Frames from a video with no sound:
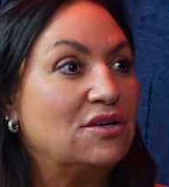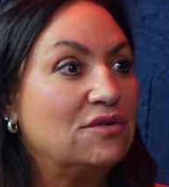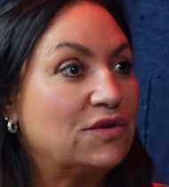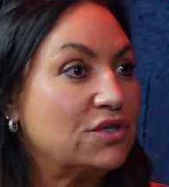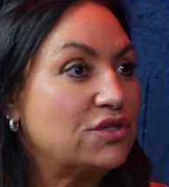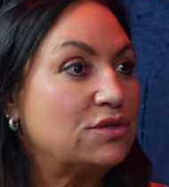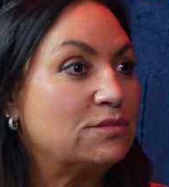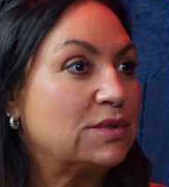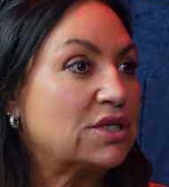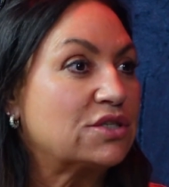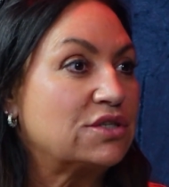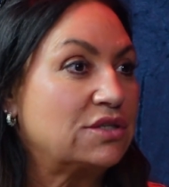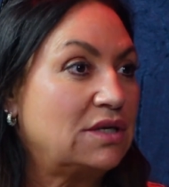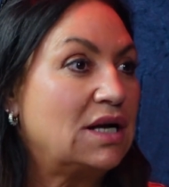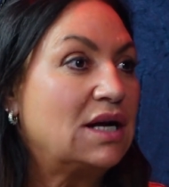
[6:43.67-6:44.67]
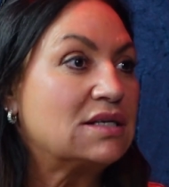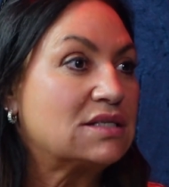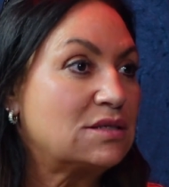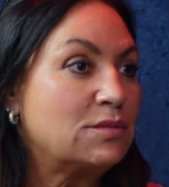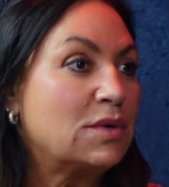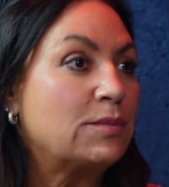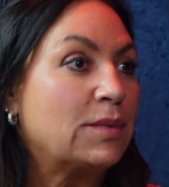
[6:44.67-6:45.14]
virtual production, there has
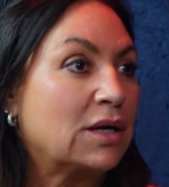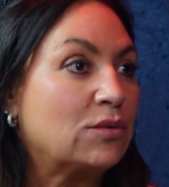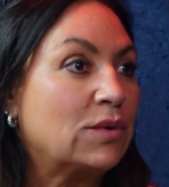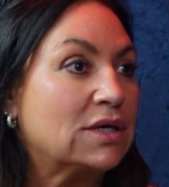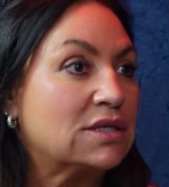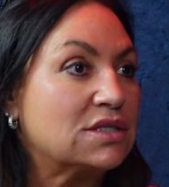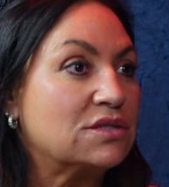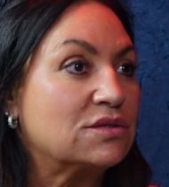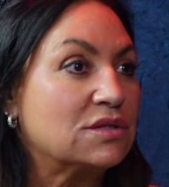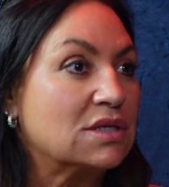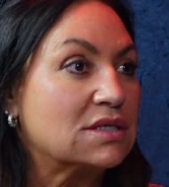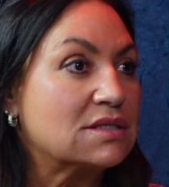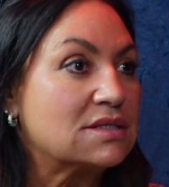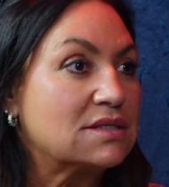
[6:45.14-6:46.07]
to be a better way to do this.